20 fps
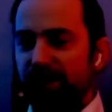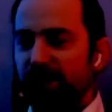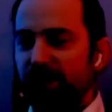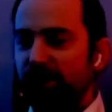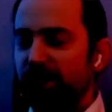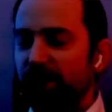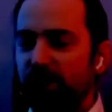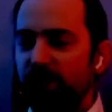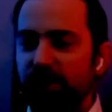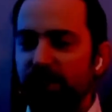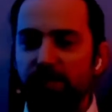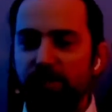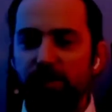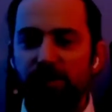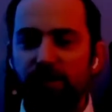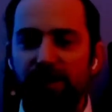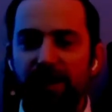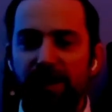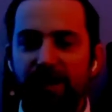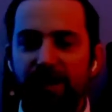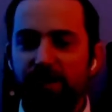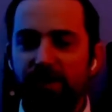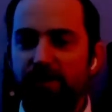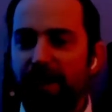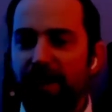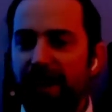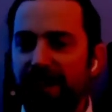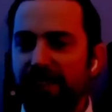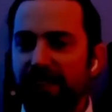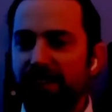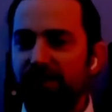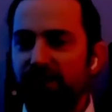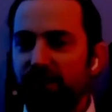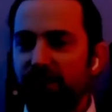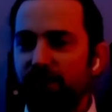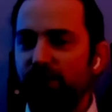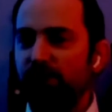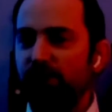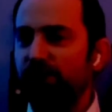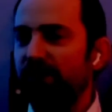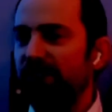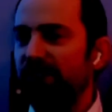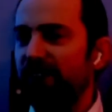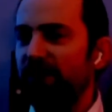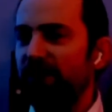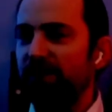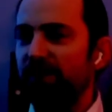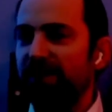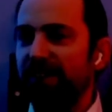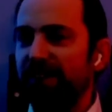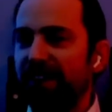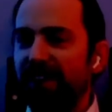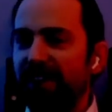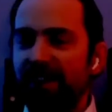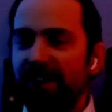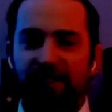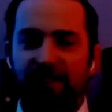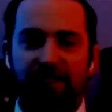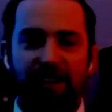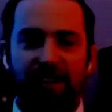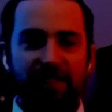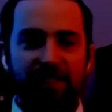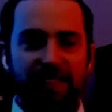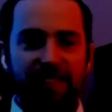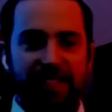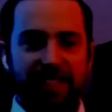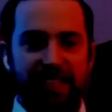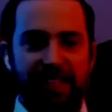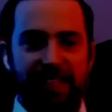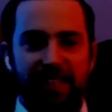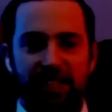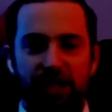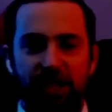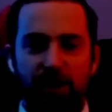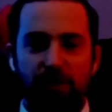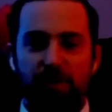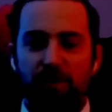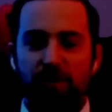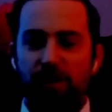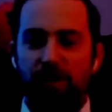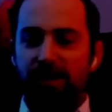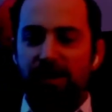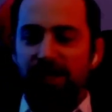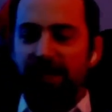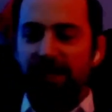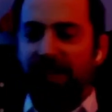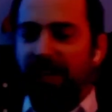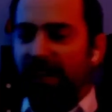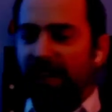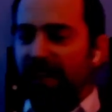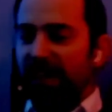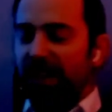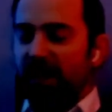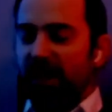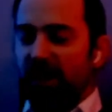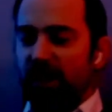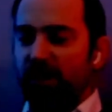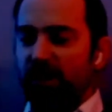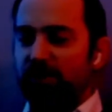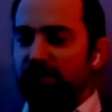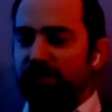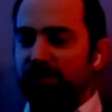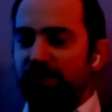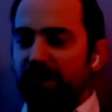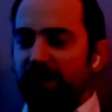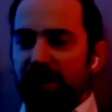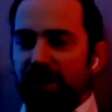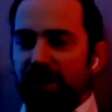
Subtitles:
dude, there was a movie called Back to the Future. If you haven't seen it, go and watch it. Um,